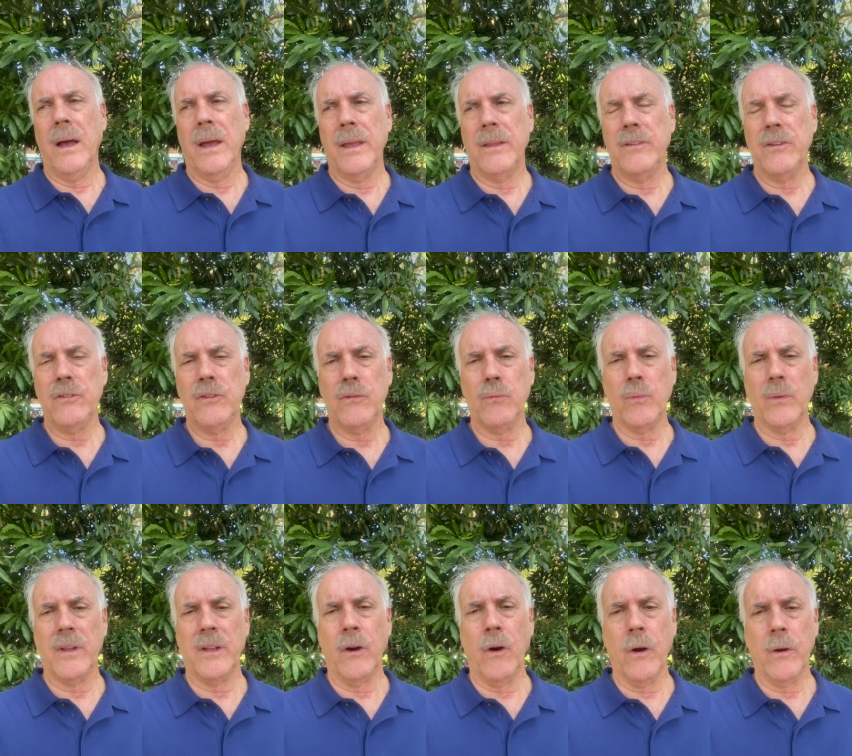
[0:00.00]
This is
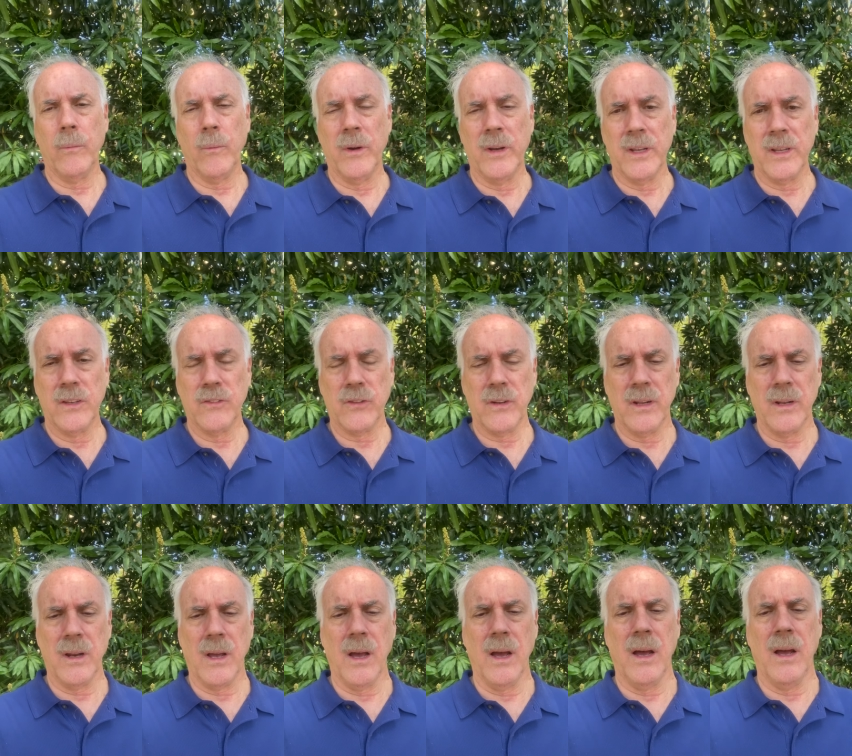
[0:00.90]
really heartrending, isn't
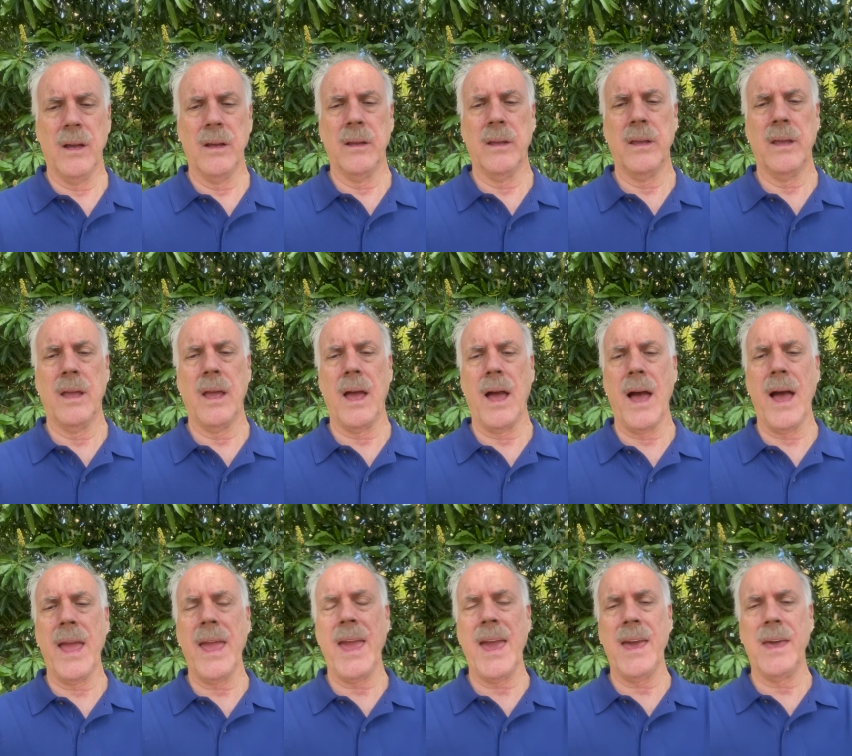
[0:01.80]
it?
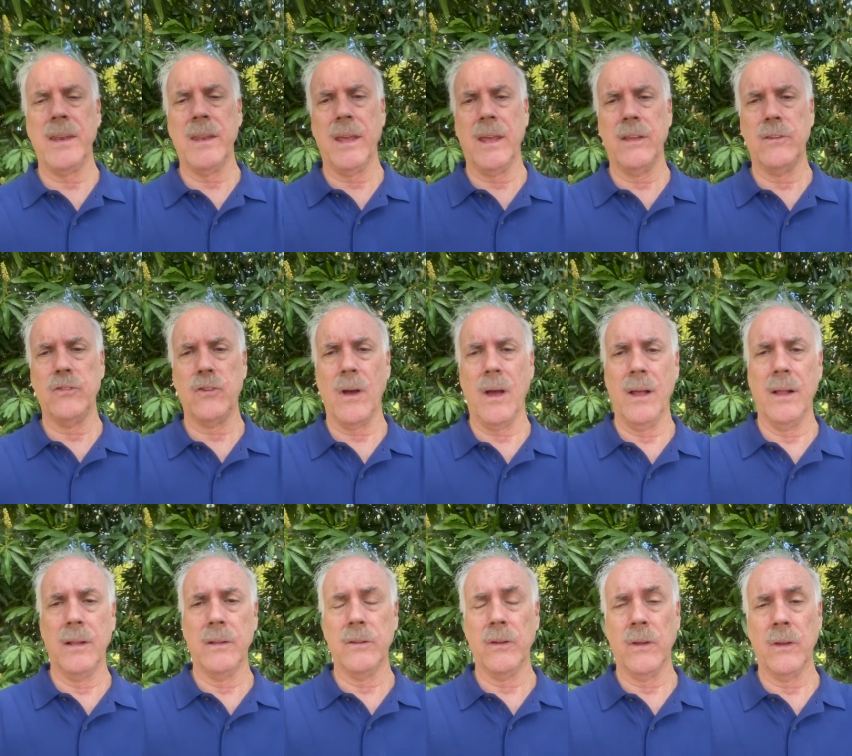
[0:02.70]
I had a
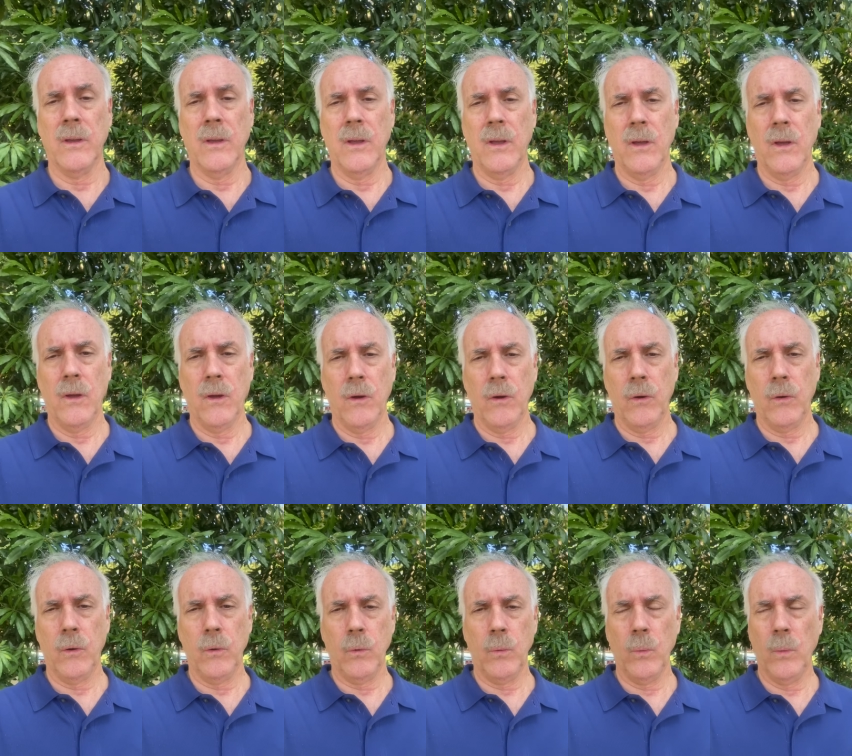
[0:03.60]
child
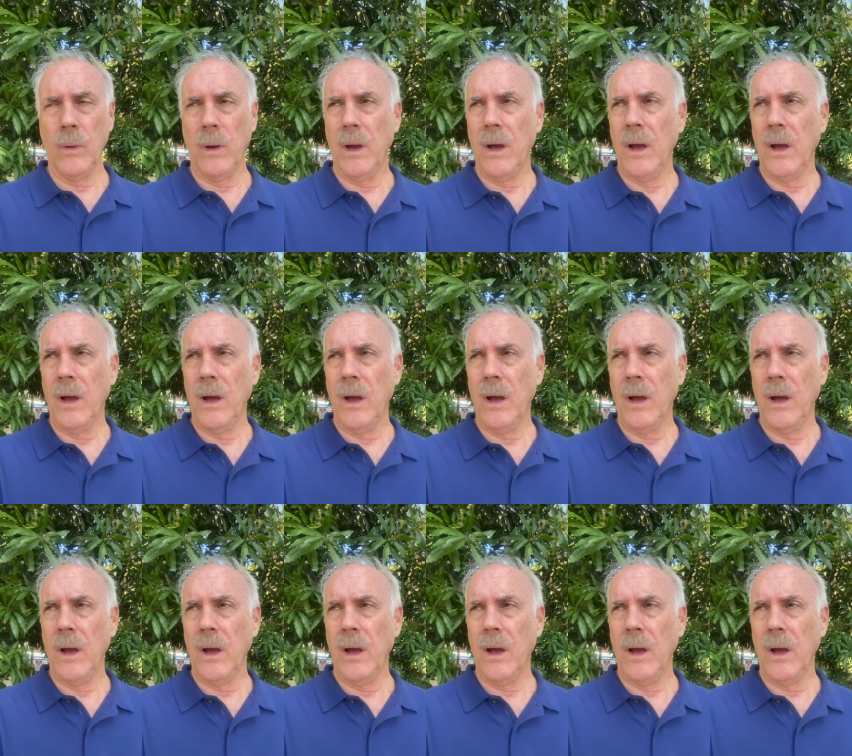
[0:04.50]
who